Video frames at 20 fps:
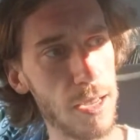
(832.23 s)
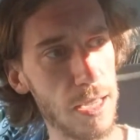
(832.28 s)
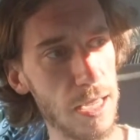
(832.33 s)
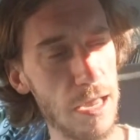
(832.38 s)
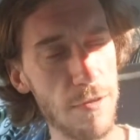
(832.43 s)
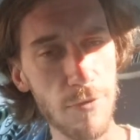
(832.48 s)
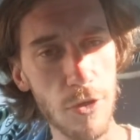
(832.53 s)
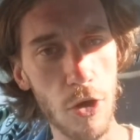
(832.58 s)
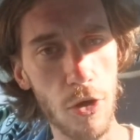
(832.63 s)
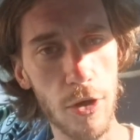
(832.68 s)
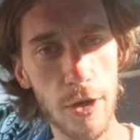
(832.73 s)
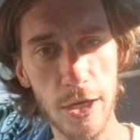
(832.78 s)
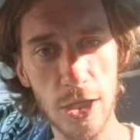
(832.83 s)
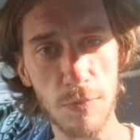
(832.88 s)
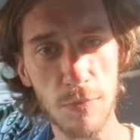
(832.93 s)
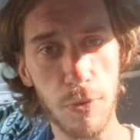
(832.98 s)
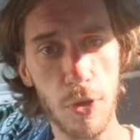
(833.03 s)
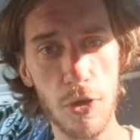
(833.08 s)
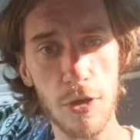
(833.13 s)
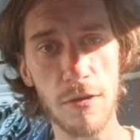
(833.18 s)
even though it
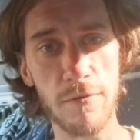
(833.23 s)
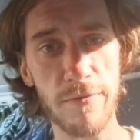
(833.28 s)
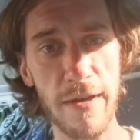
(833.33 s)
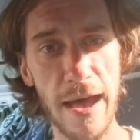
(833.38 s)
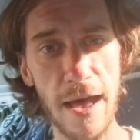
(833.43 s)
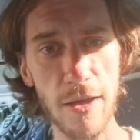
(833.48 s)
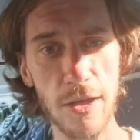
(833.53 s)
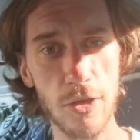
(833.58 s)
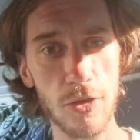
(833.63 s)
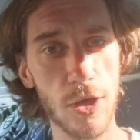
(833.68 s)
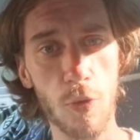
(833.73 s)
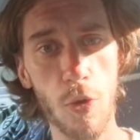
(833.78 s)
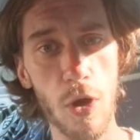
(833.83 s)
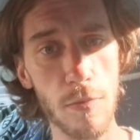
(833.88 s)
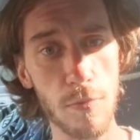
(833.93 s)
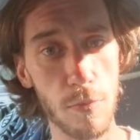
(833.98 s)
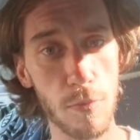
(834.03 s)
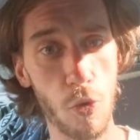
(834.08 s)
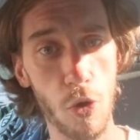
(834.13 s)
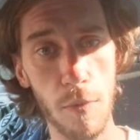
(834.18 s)
exploded in value, there
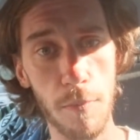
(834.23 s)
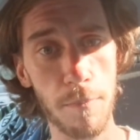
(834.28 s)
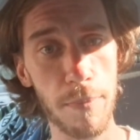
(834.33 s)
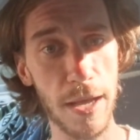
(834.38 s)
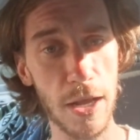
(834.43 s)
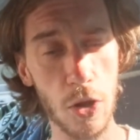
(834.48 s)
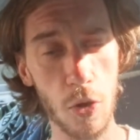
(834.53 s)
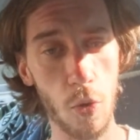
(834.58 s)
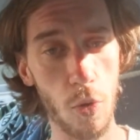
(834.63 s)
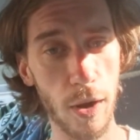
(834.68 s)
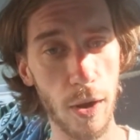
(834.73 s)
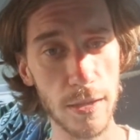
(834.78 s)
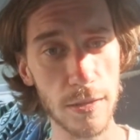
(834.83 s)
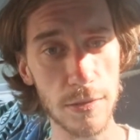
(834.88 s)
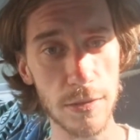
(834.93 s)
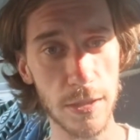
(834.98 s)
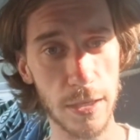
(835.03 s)
weren't more Bitcoins.